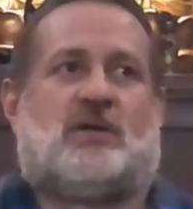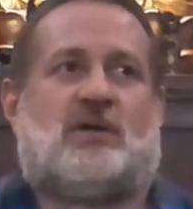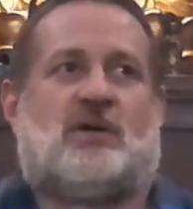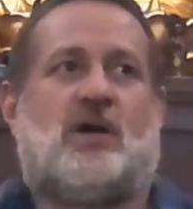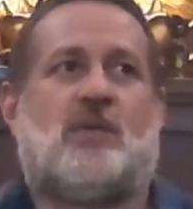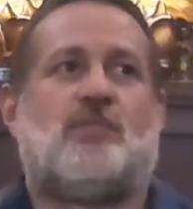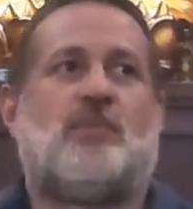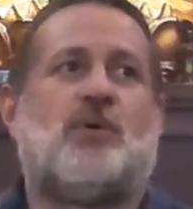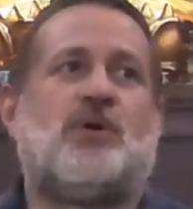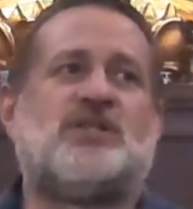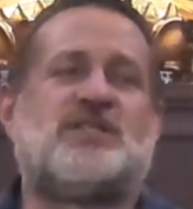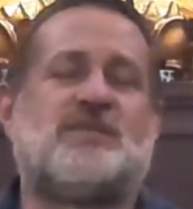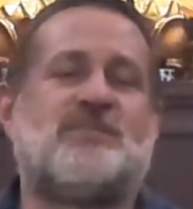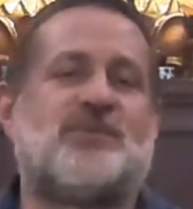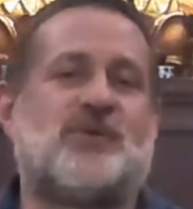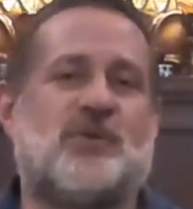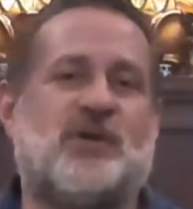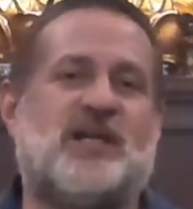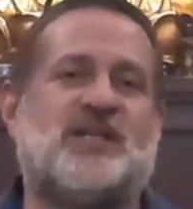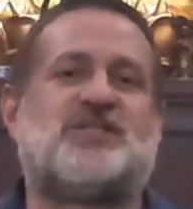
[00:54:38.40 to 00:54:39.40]

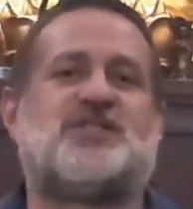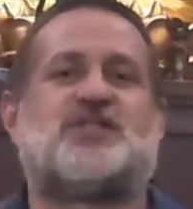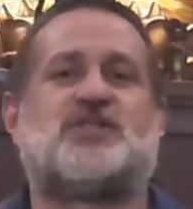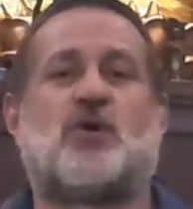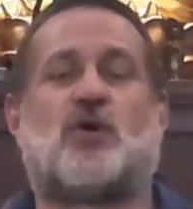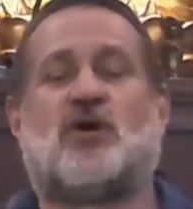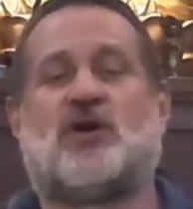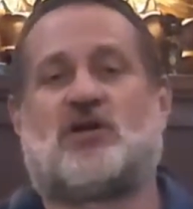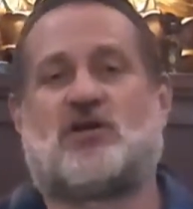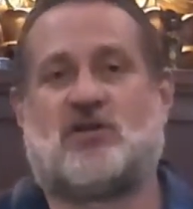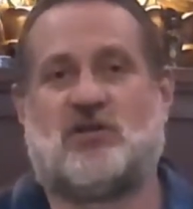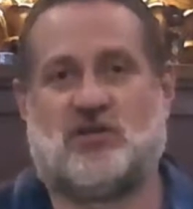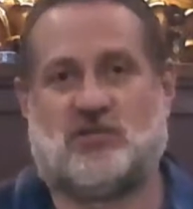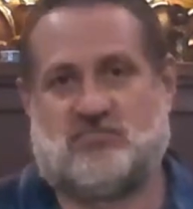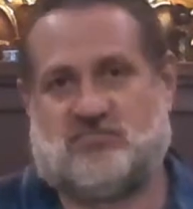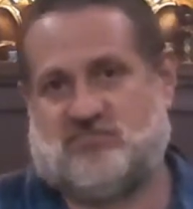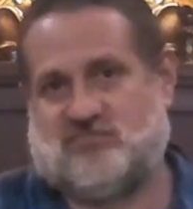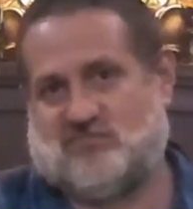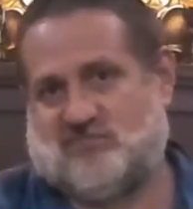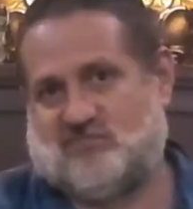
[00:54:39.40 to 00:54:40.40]
a
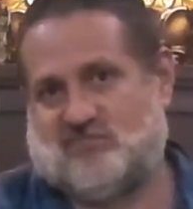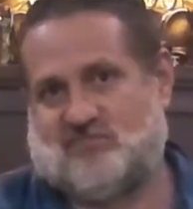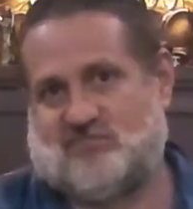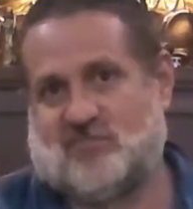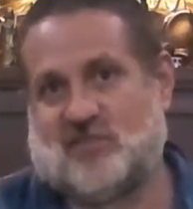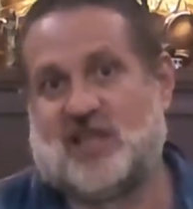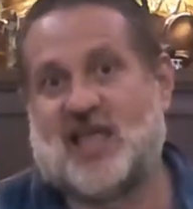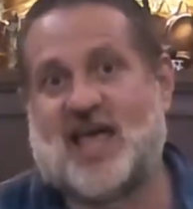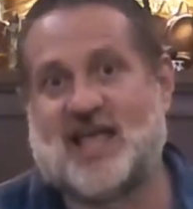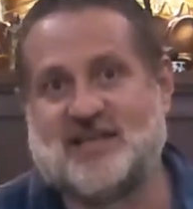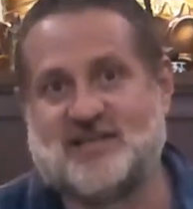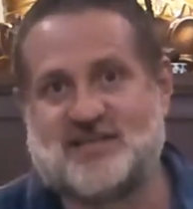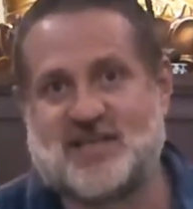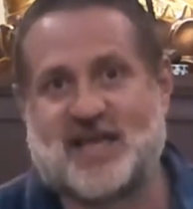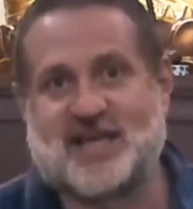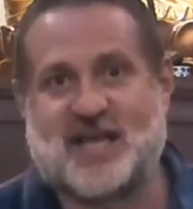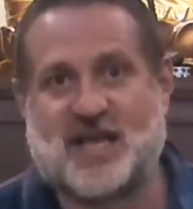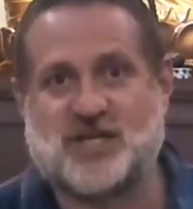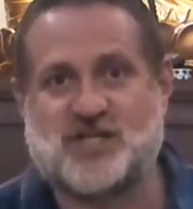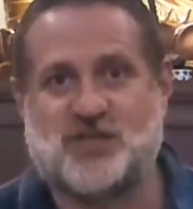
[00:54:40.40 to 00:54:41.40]
historical lens,
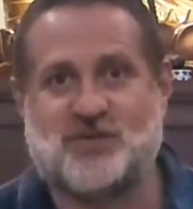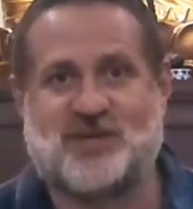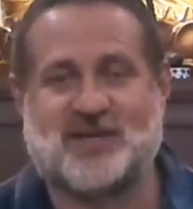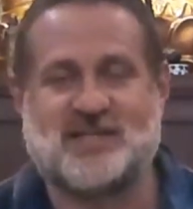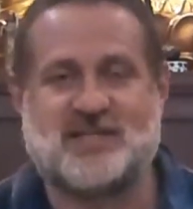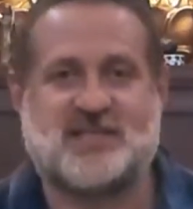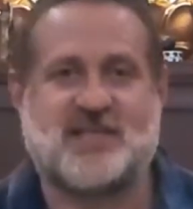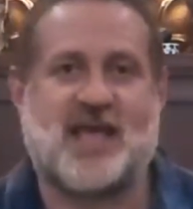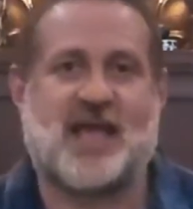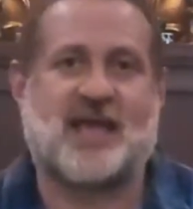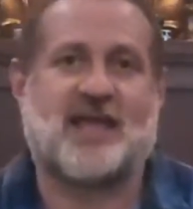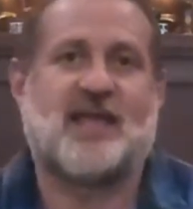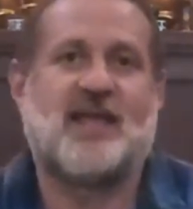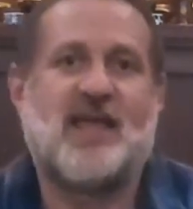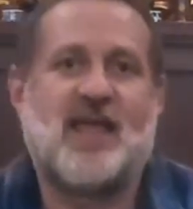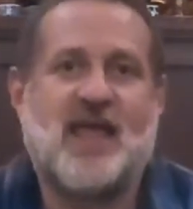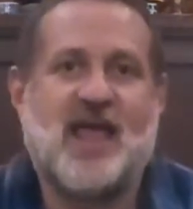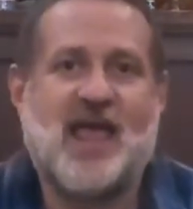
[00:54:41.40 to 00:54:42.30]
I guess you can say.